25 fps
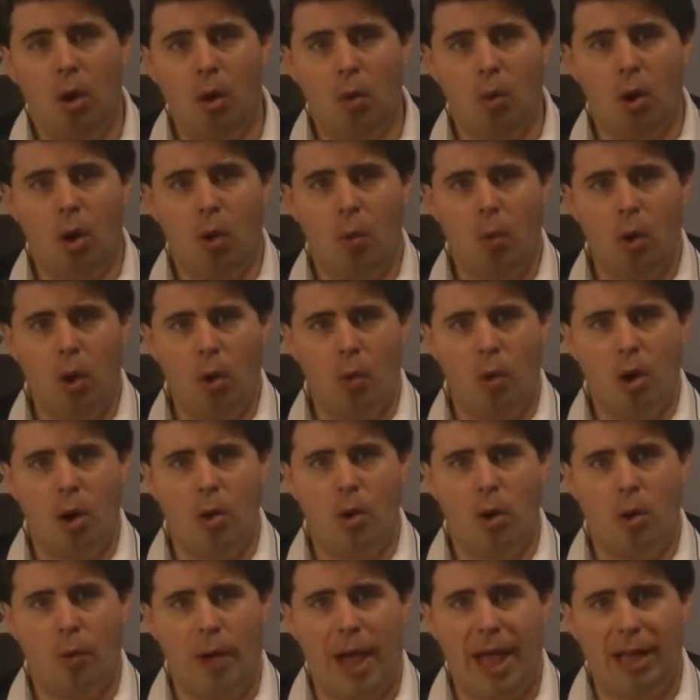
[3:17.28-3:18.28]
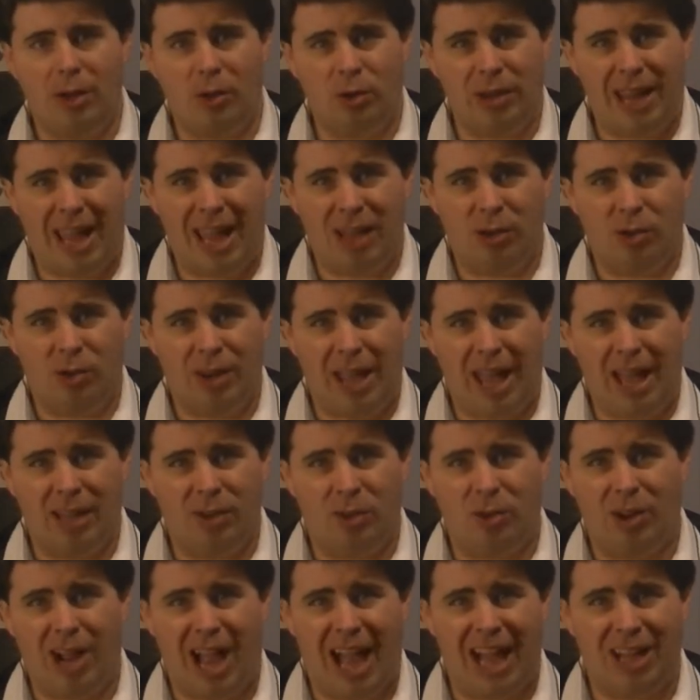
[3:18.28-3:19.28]
Whoa,
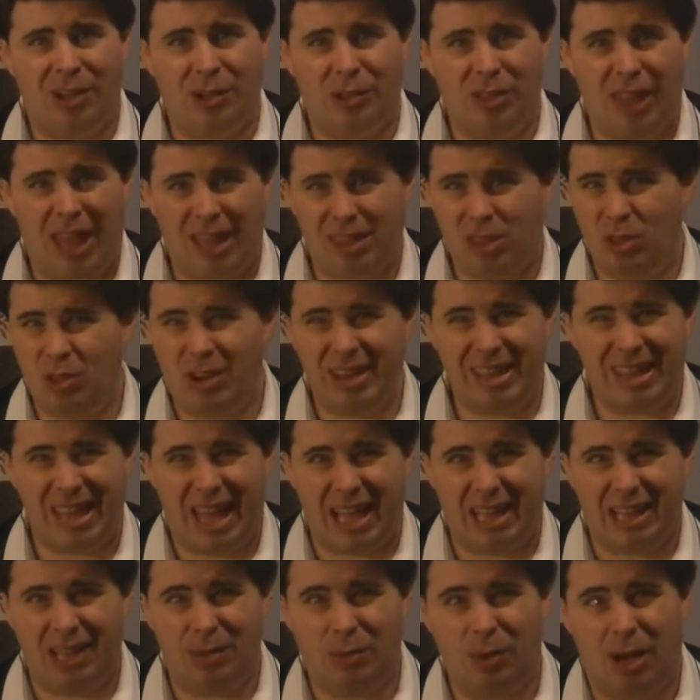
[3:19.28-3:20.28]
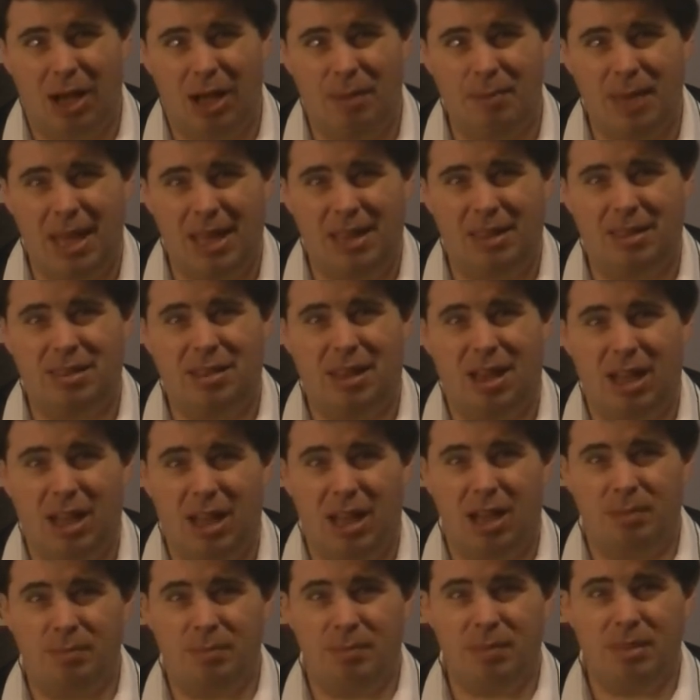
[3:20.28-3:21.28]
hang on. That's not exactly what I meant.
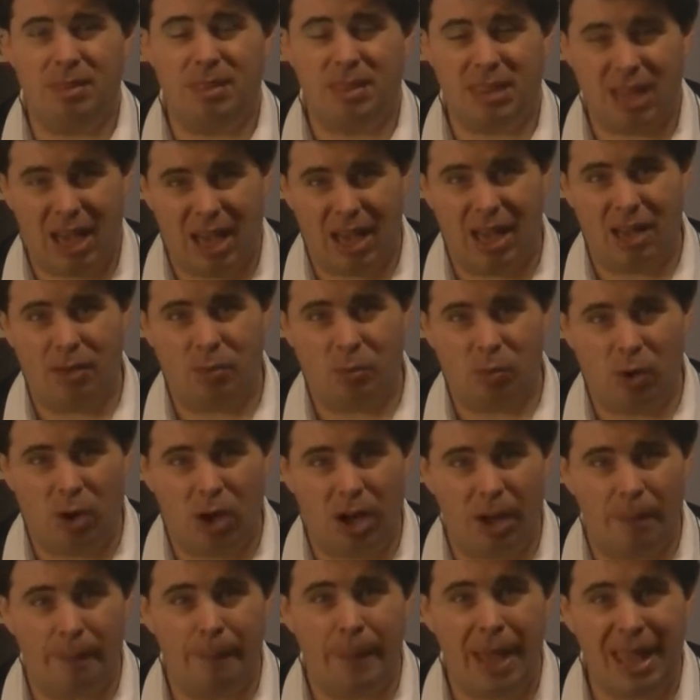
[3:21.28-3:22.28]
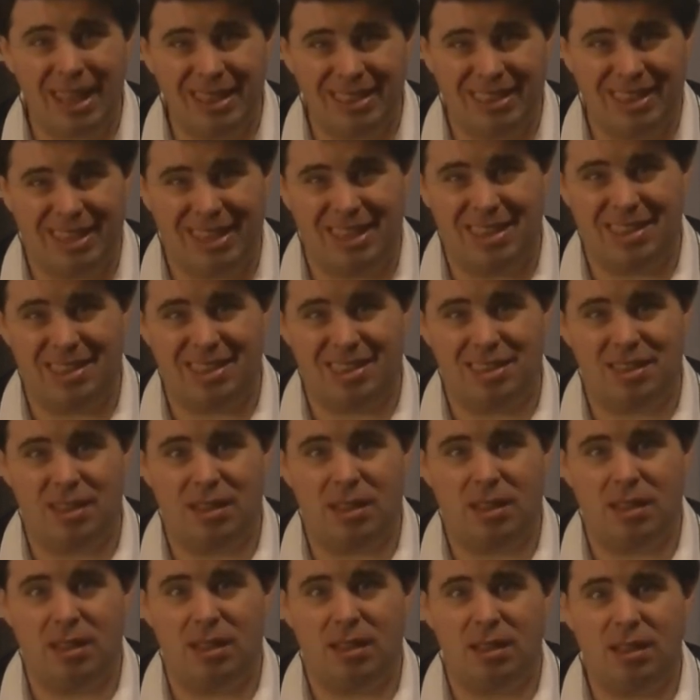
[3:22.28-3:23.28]
What I meant is,
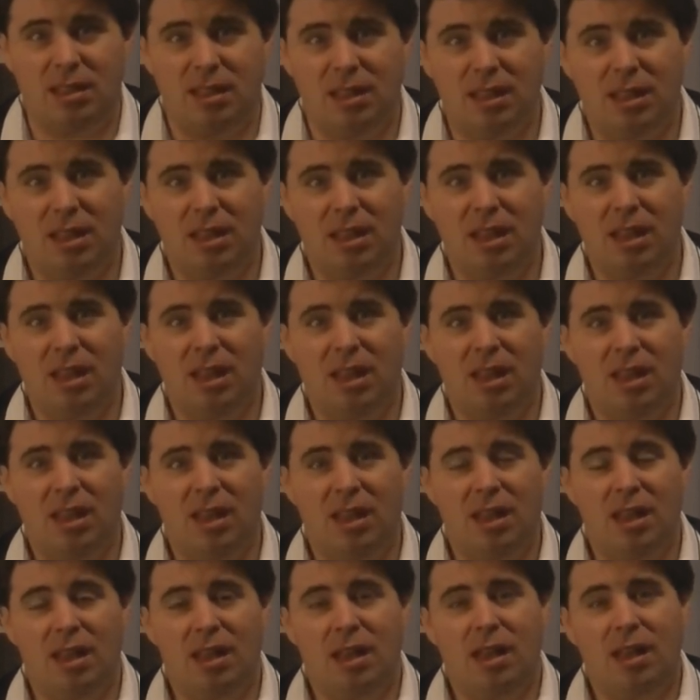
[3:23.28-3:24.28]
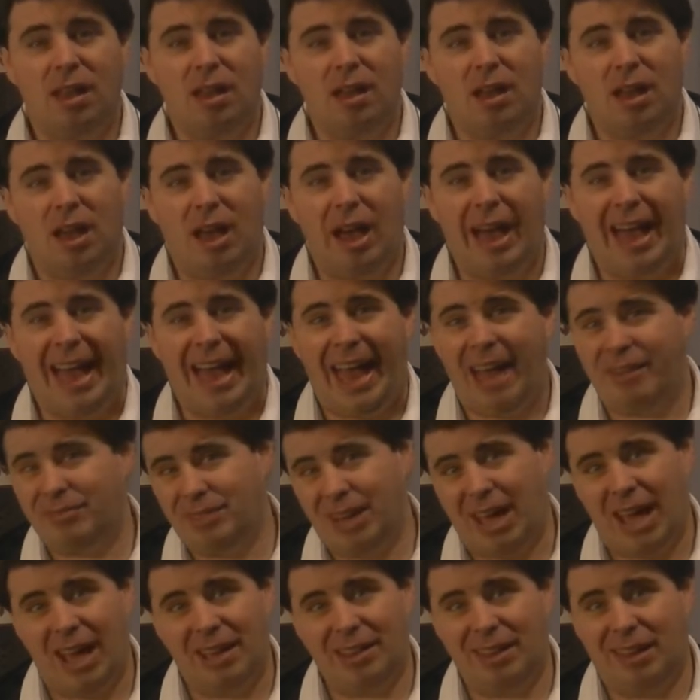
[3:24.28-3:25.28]
I
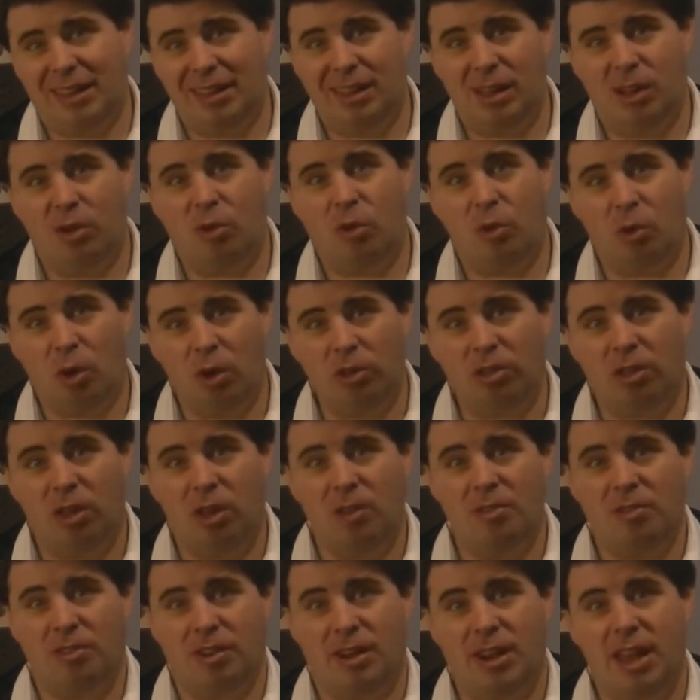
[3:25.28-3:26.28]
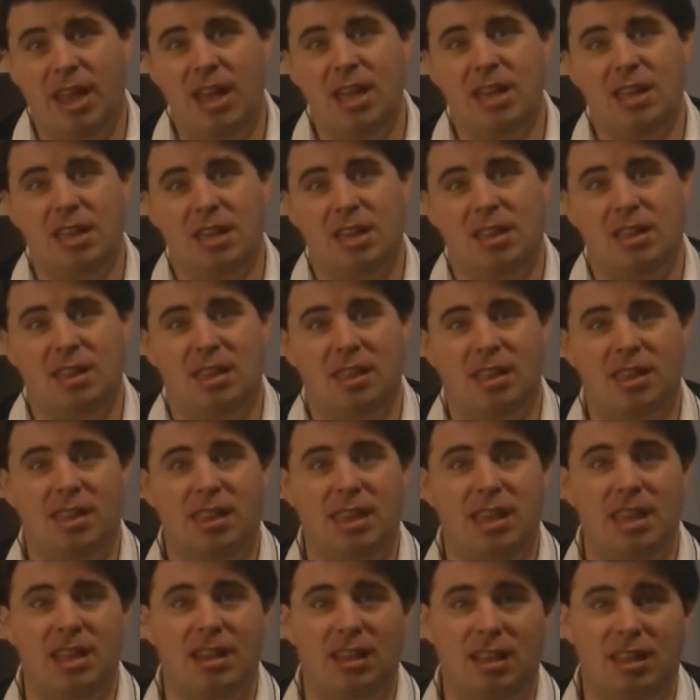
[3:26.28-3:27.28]
haven't had, like, a crossover in ages, and
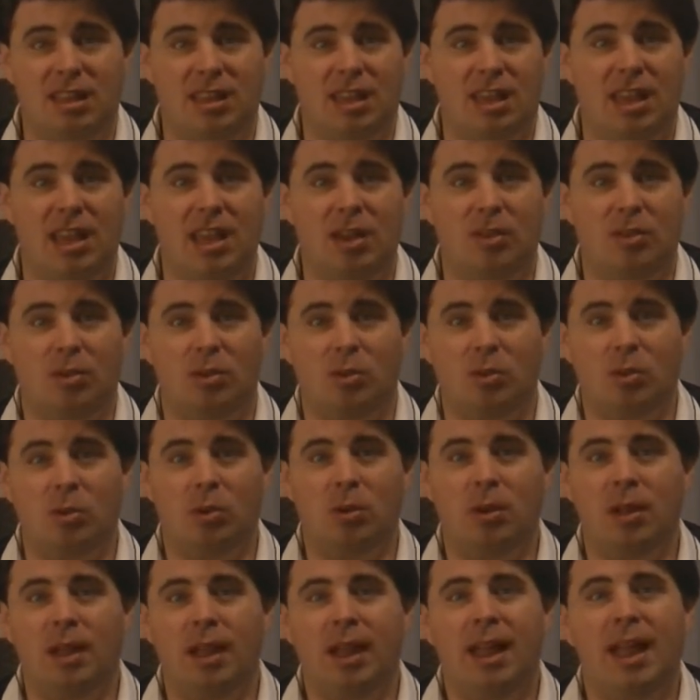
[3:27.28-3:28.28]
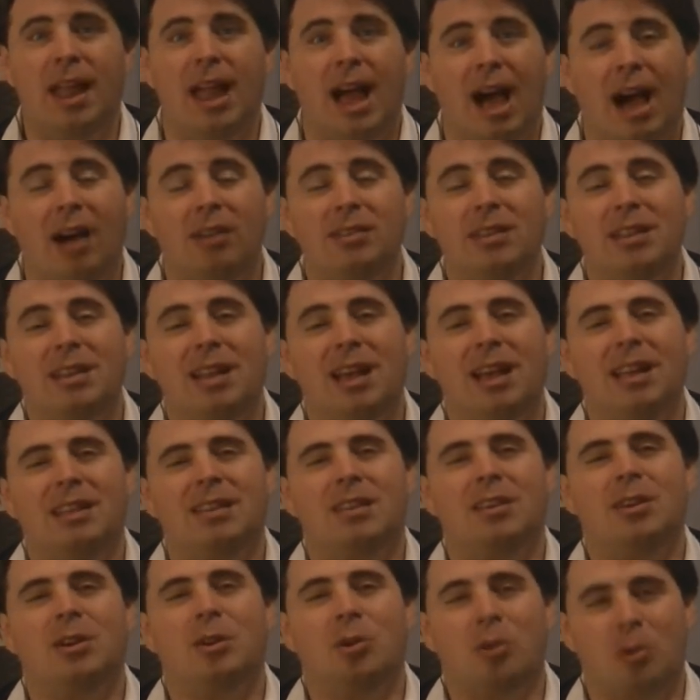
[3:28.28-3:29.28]
seeing as you're here and all, how would you
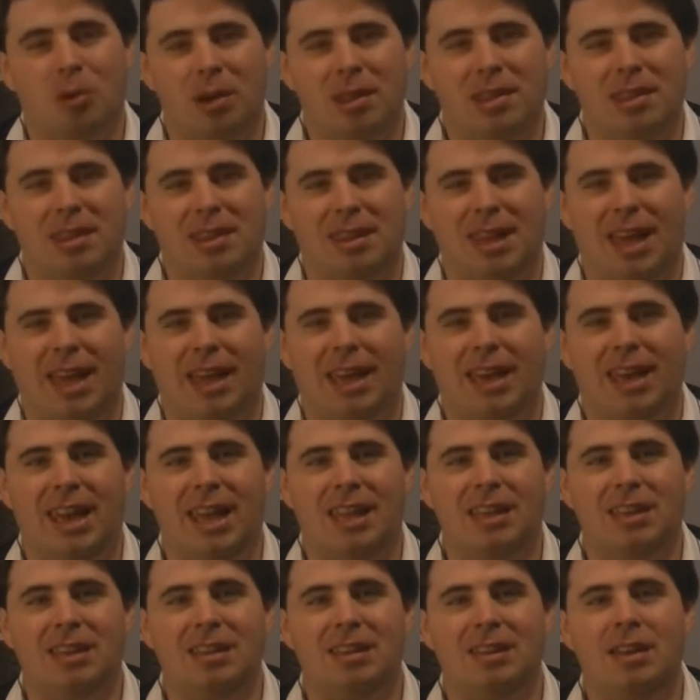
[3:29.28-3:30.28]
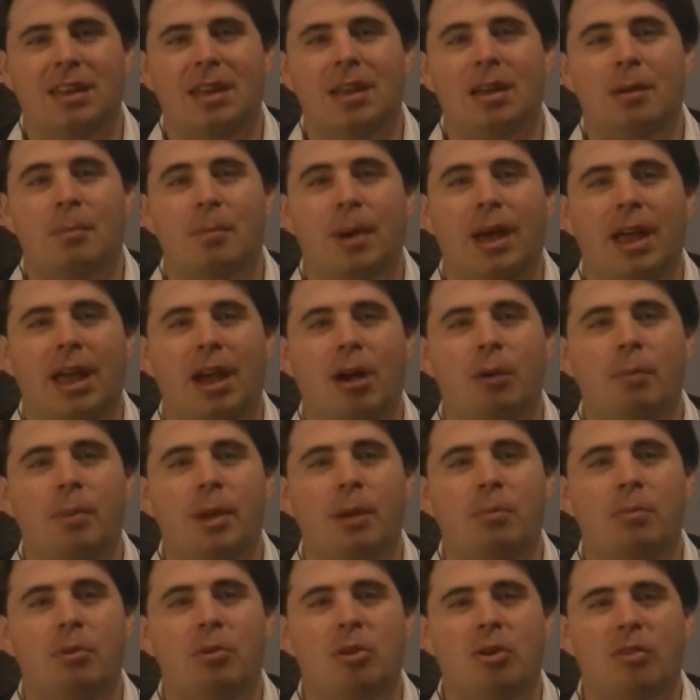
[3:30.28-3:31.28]
like to christen that connection by
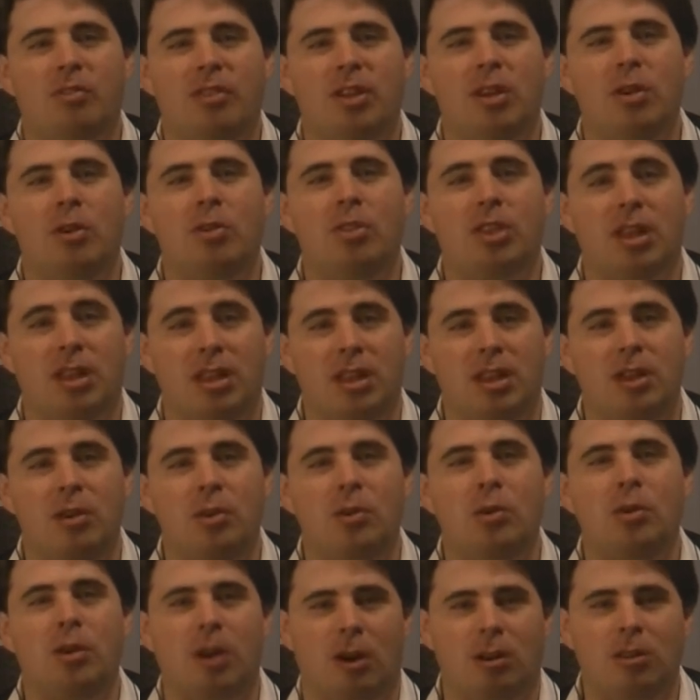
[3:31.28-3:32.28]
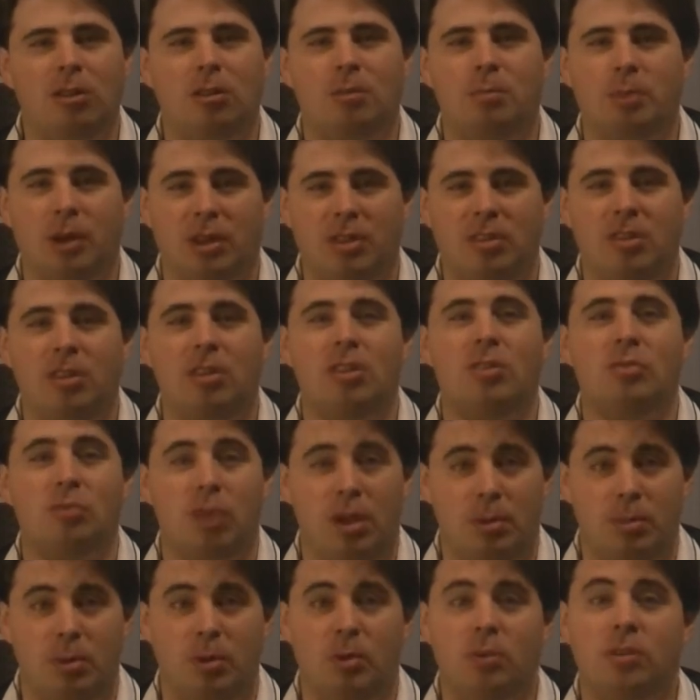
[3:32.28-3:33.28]
helping me review the new Ghostbusters
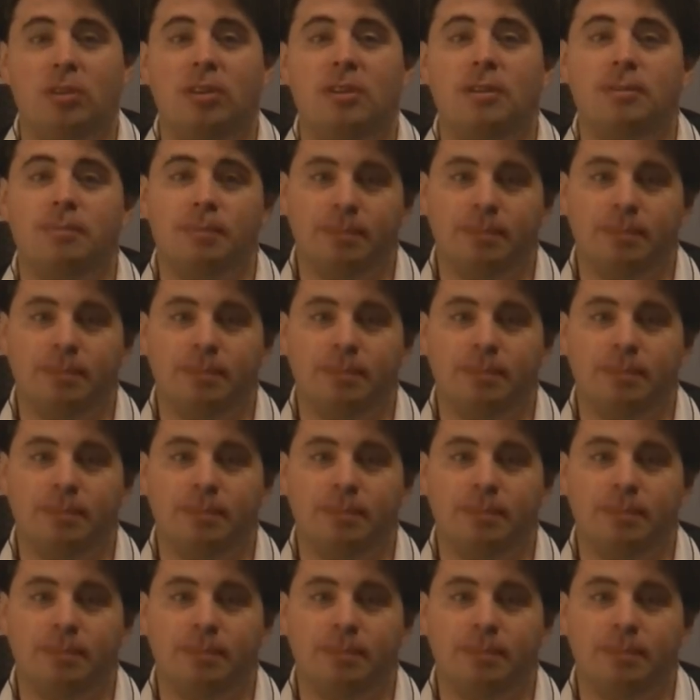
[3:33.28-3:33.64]
reboot?